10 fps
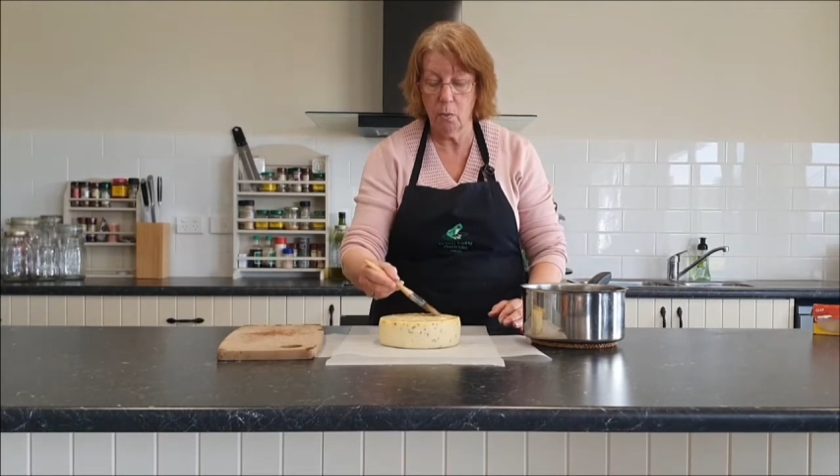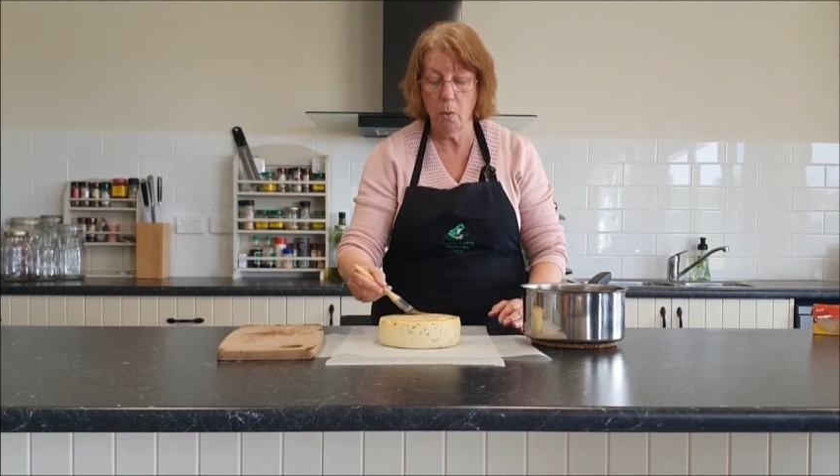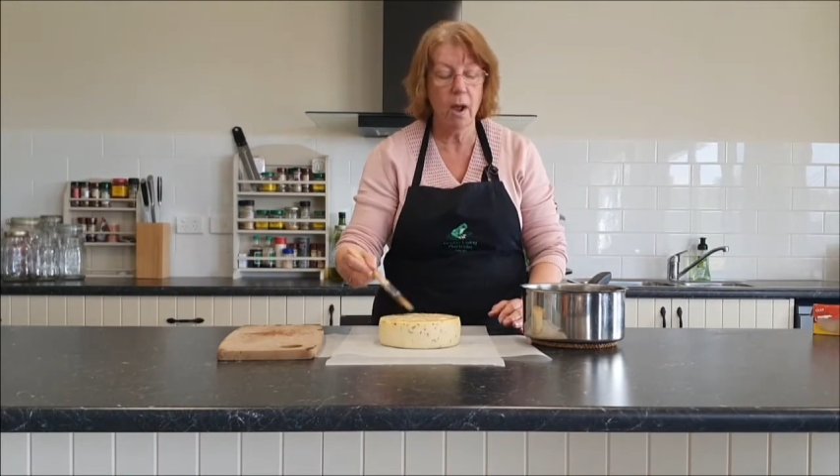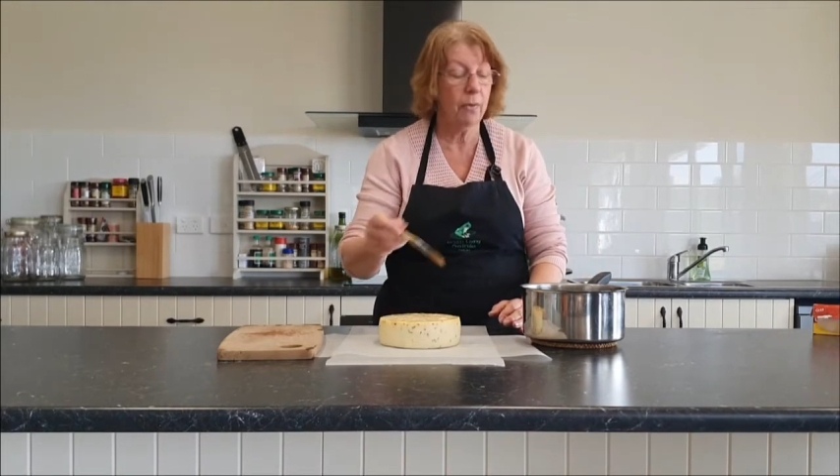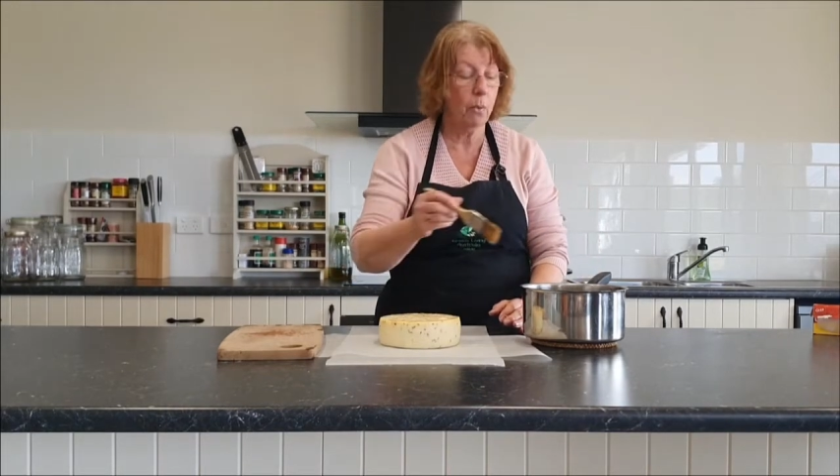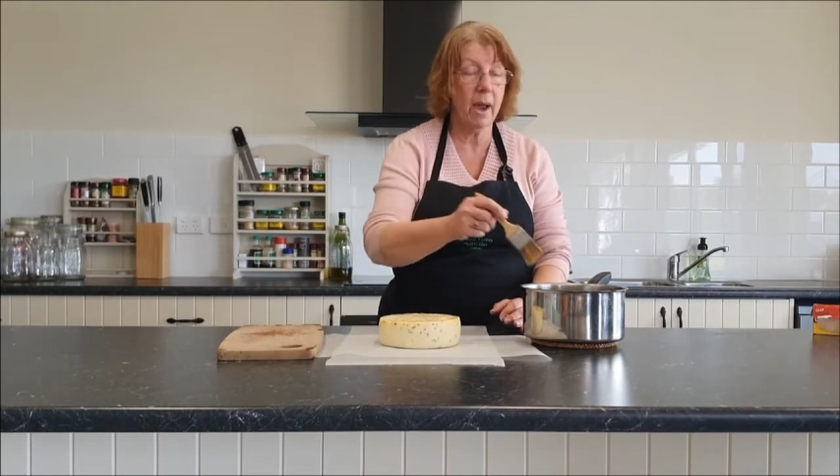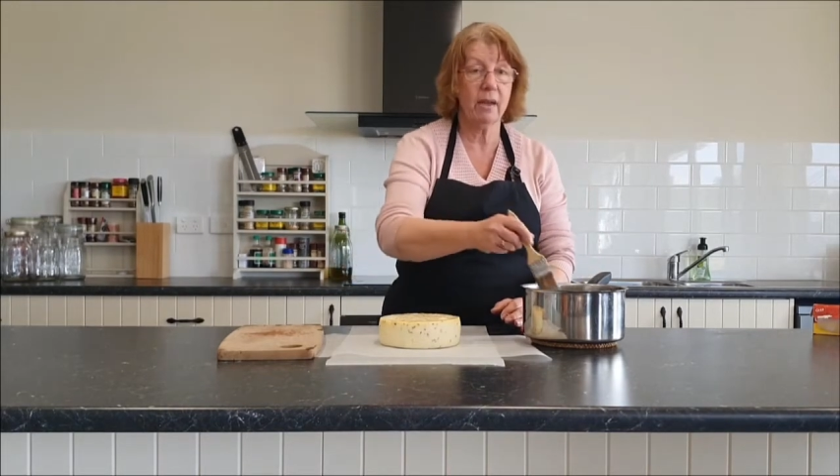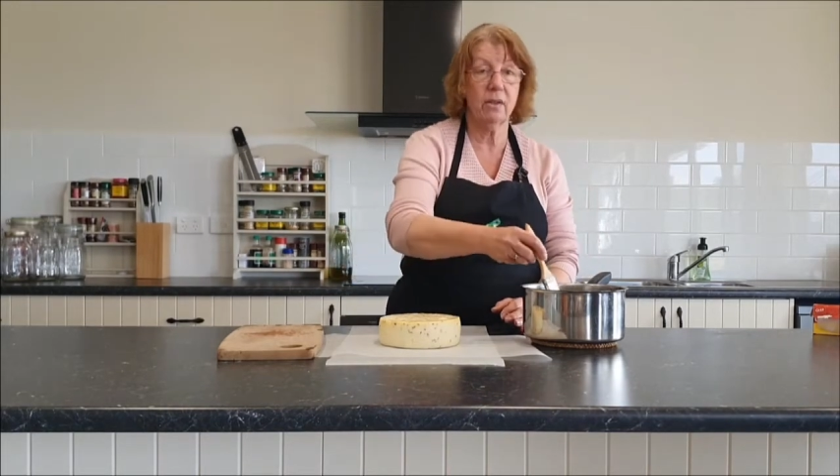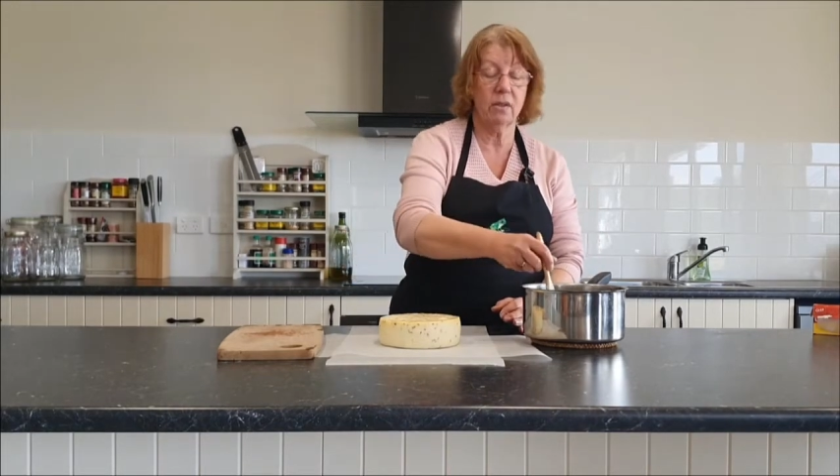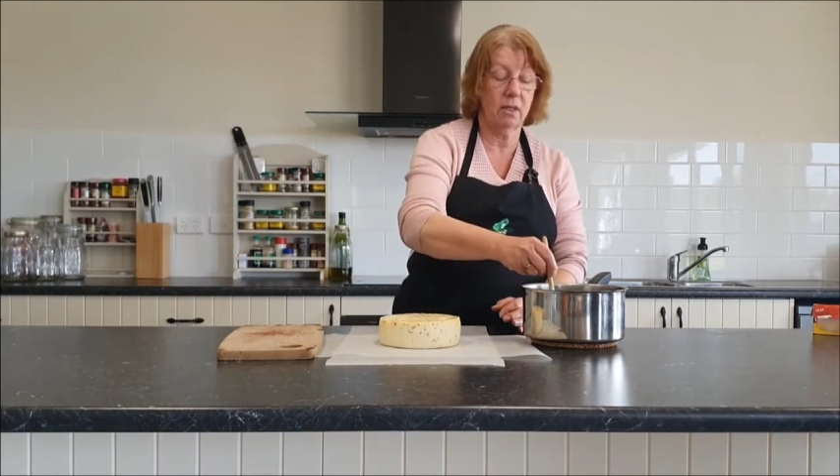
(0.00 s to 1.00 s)
One, the wax
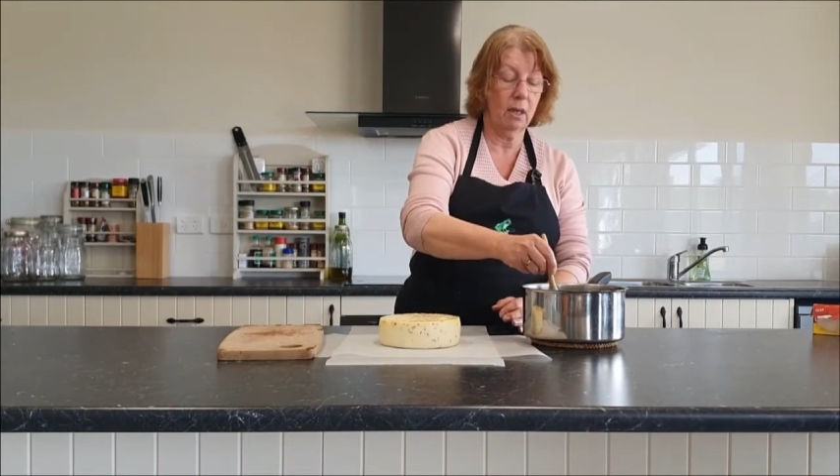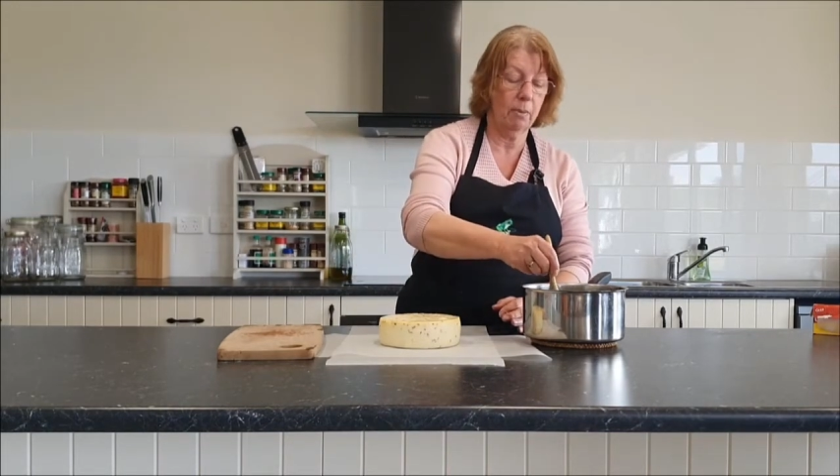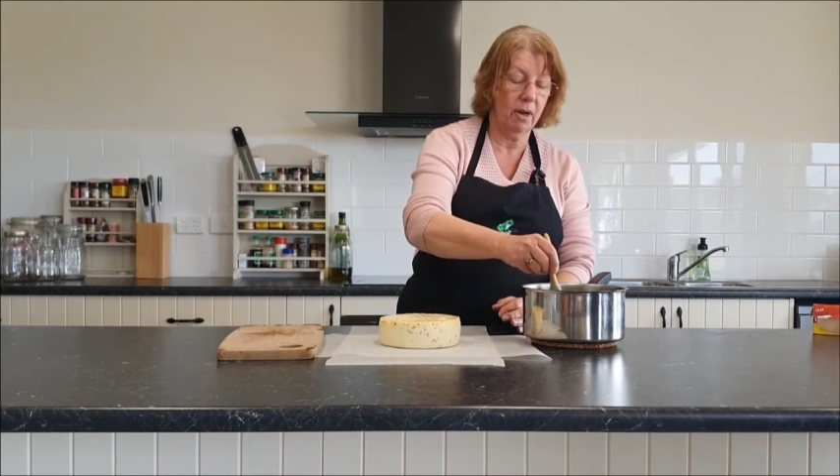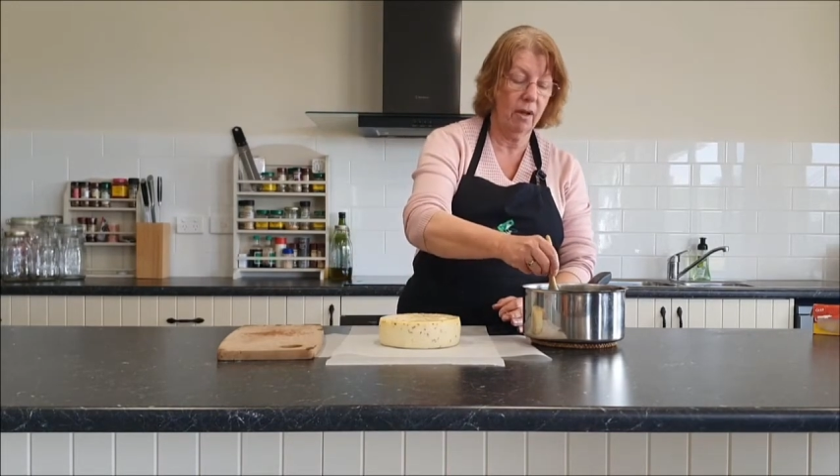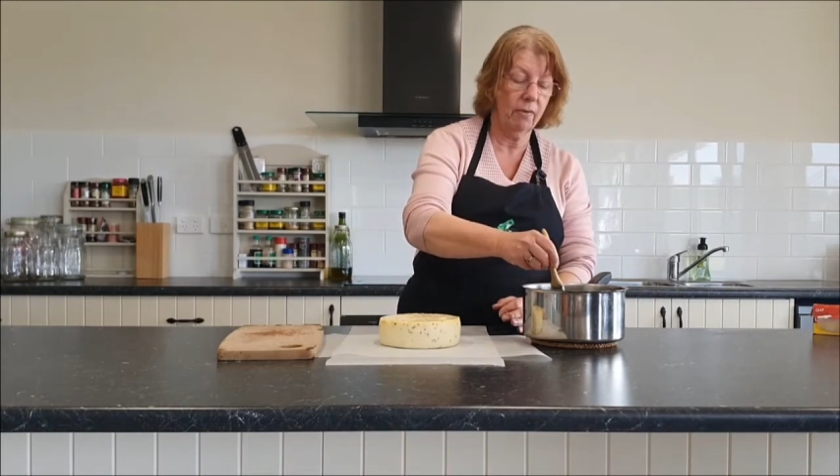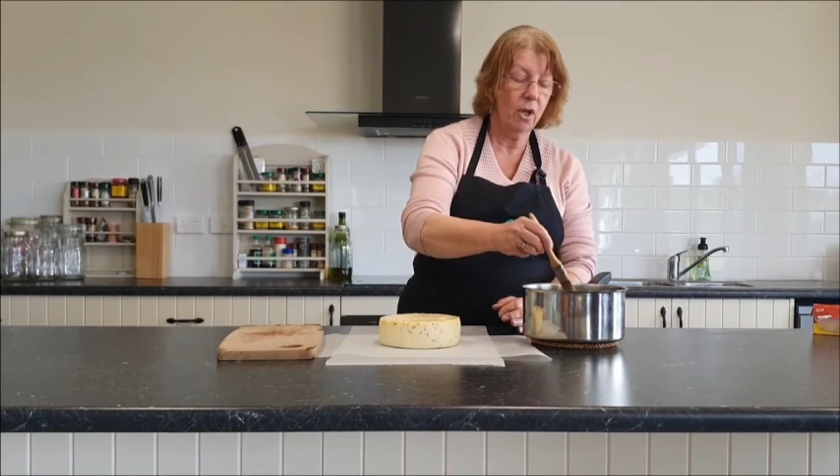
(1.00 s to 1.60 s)
isn't deep enough.